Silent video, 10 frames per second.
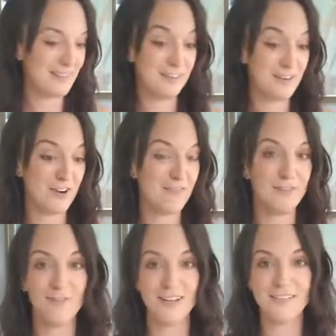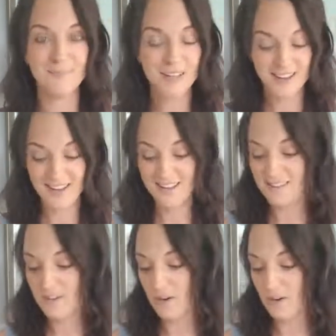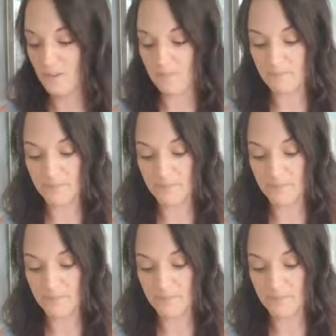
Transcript: they're not fruit flies. So